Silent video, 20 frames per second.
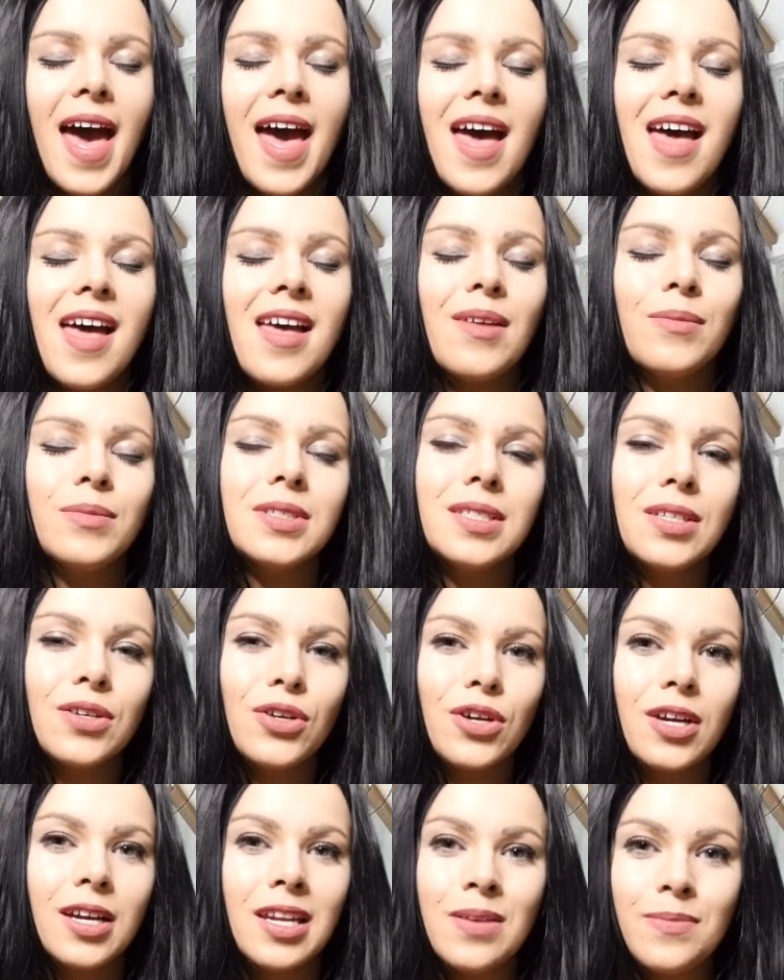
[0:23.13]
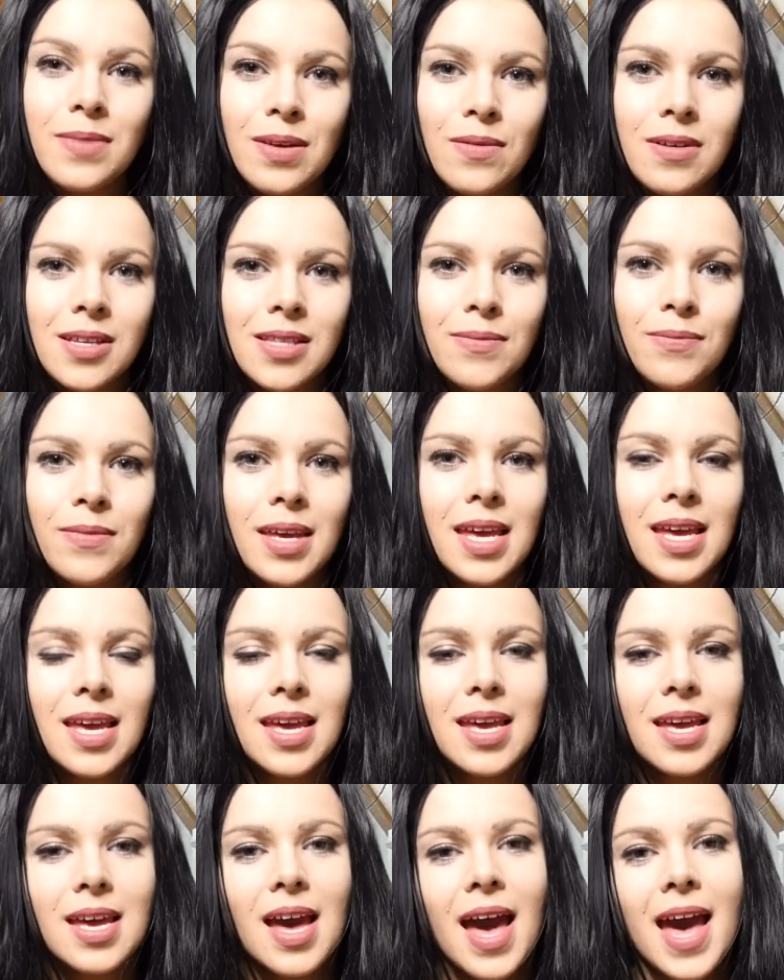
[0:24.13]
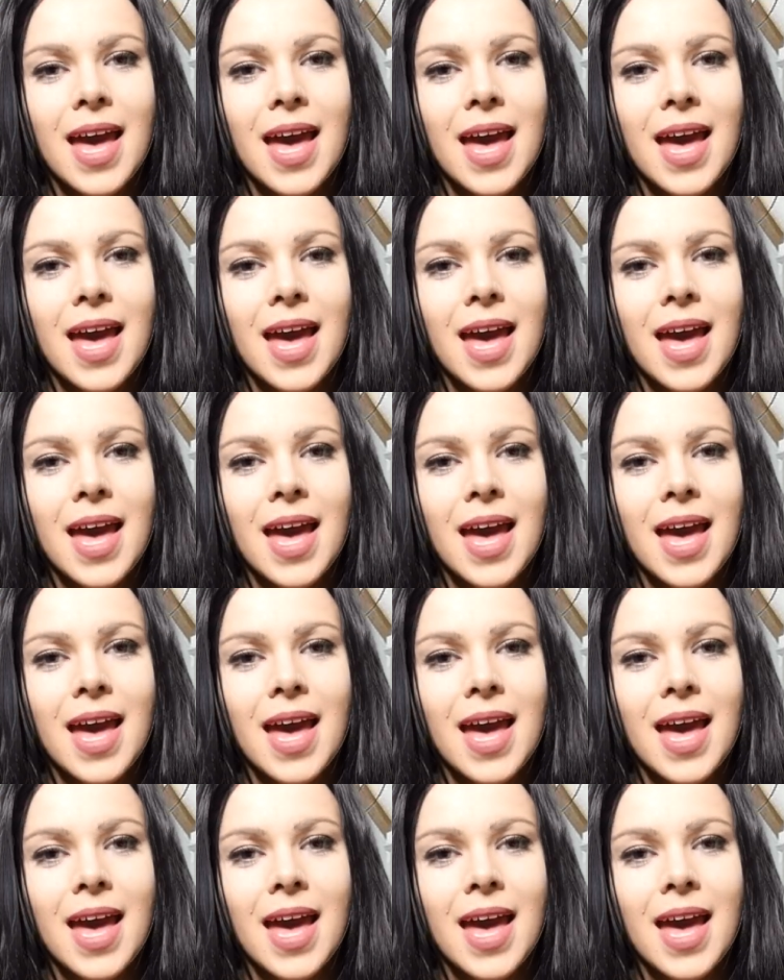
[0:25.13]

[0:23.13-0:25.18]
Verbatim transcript: Um, so you're gonna be with me,